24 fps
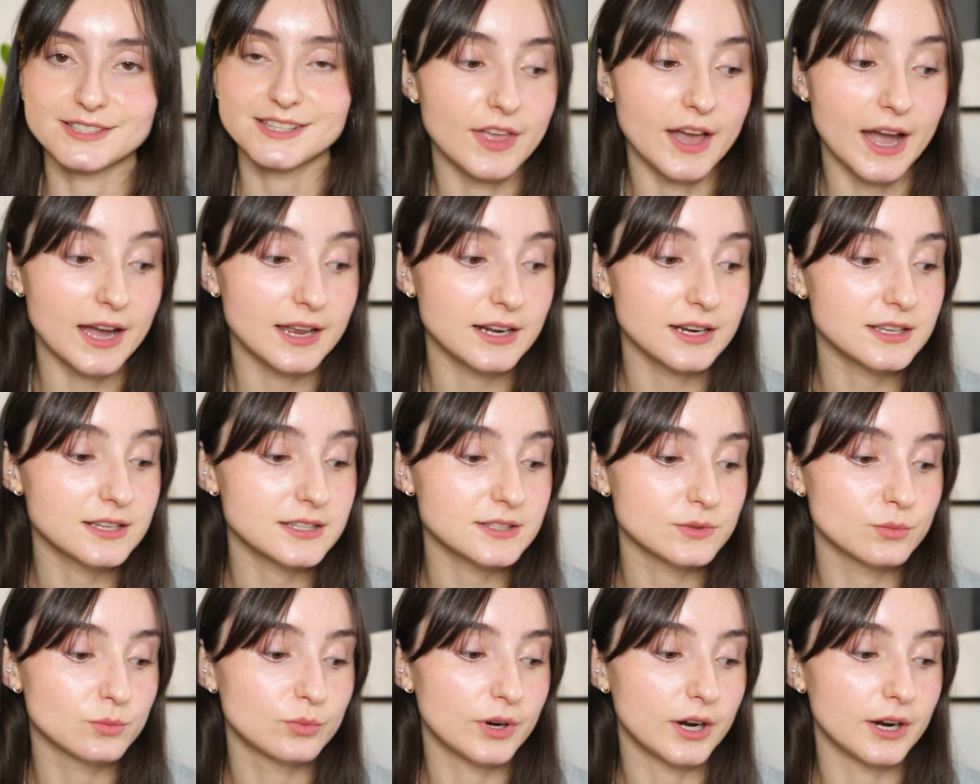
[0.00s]
That
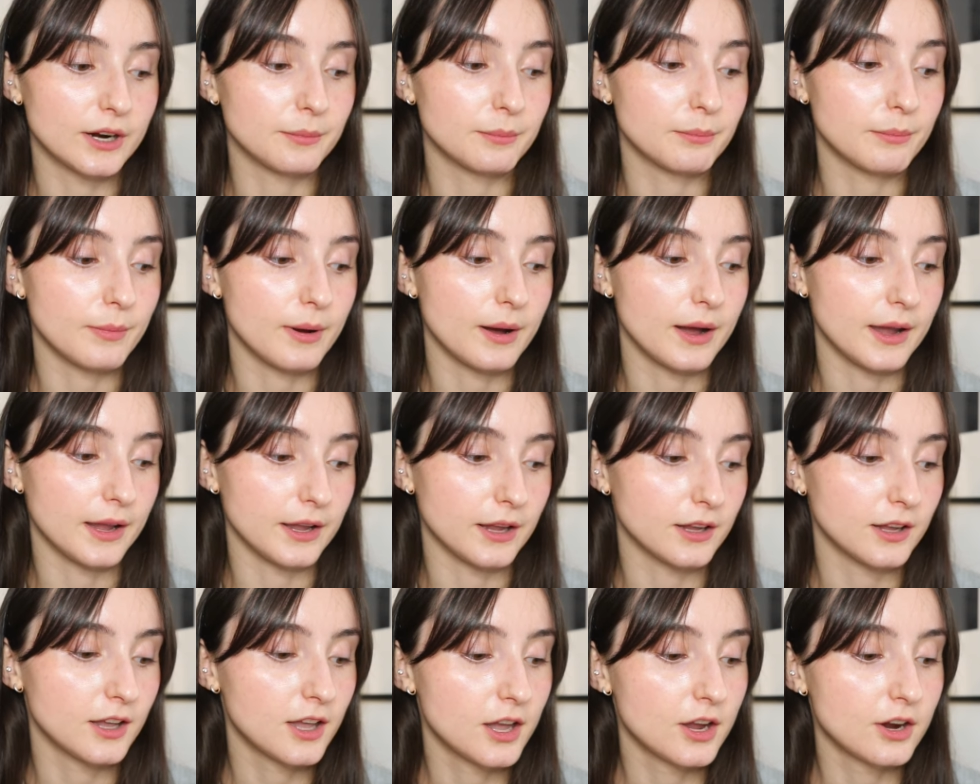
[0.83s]
is where
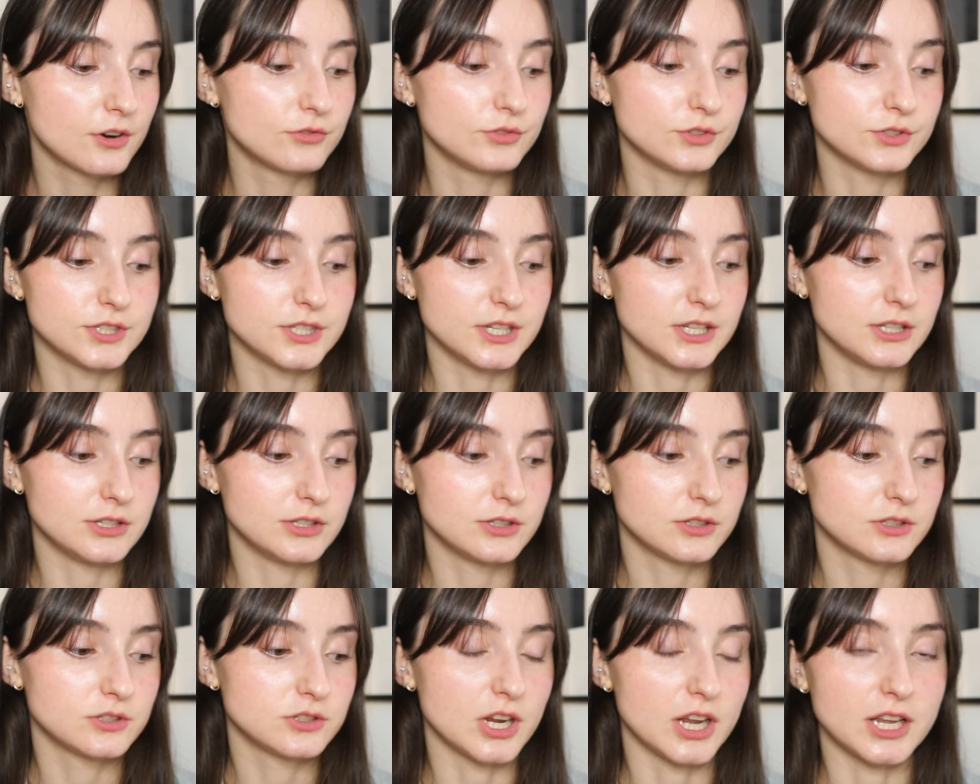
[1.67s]
my
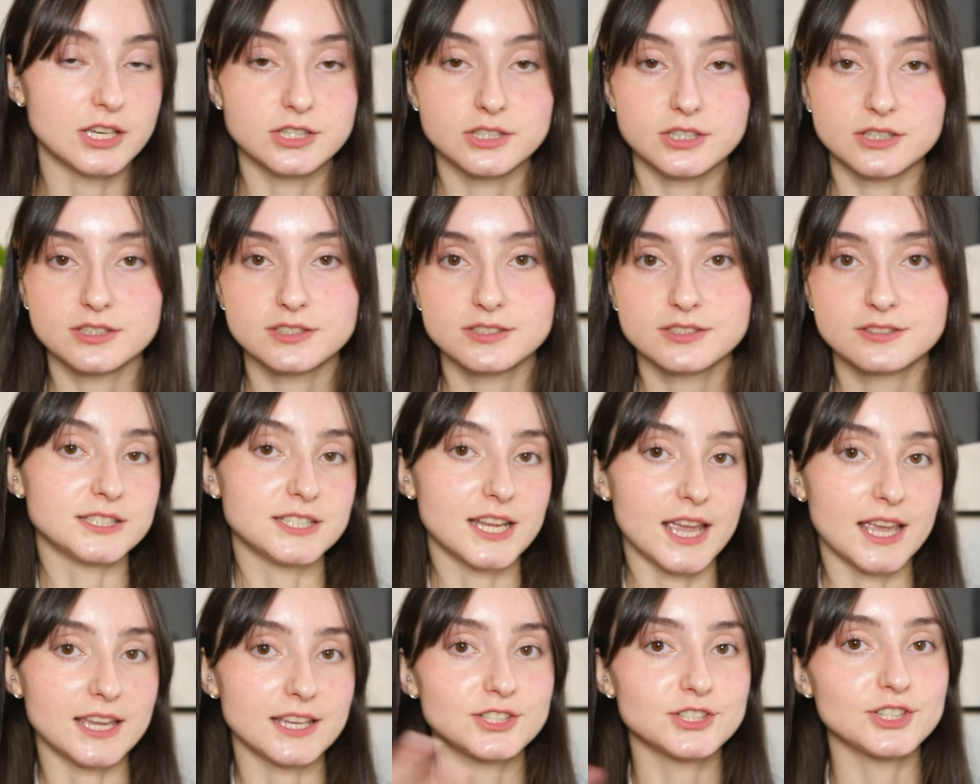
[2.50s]
routine changes
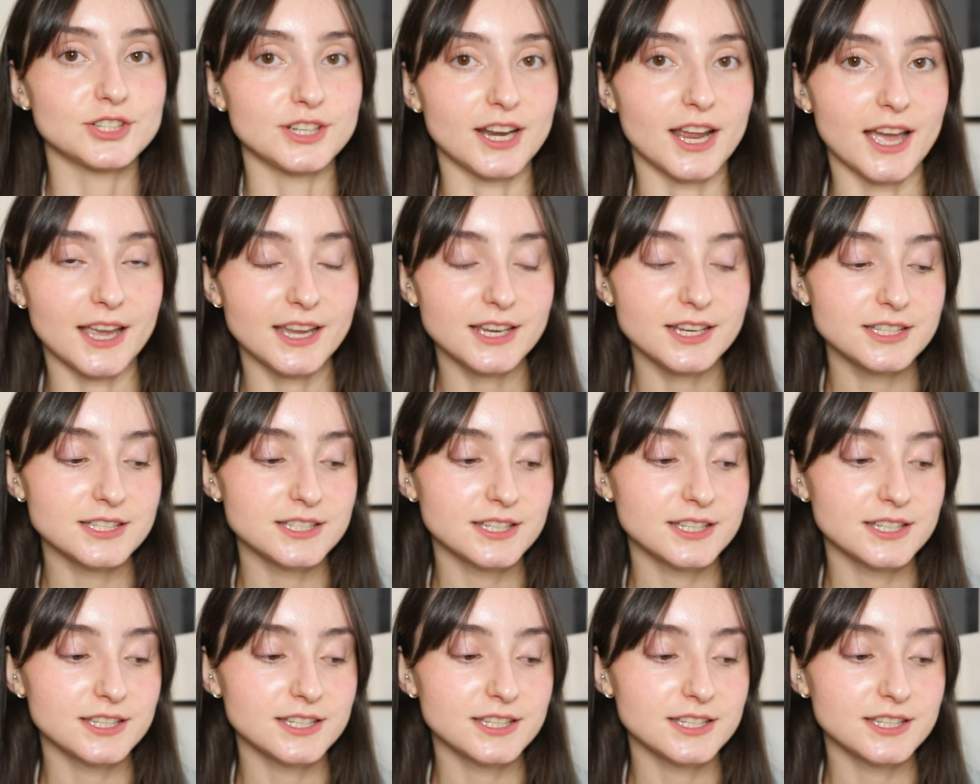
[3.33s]
day to night.